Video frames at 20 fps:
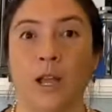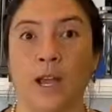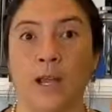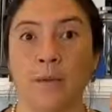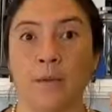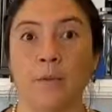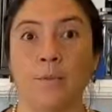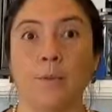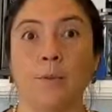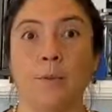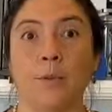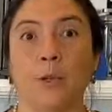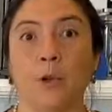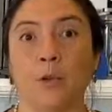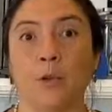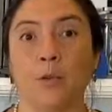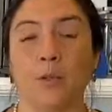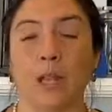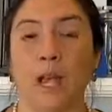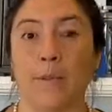I will put
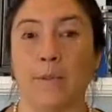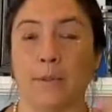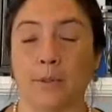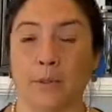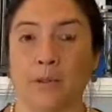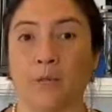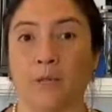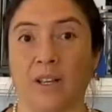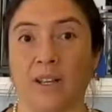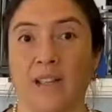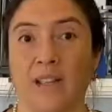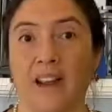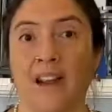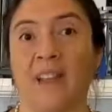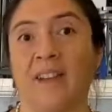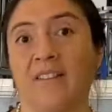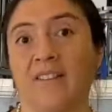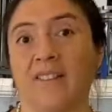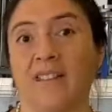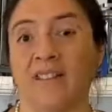close-ups of what I
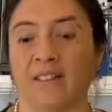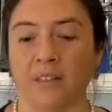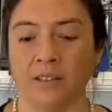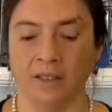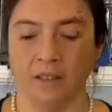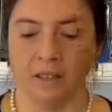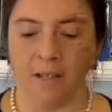have here.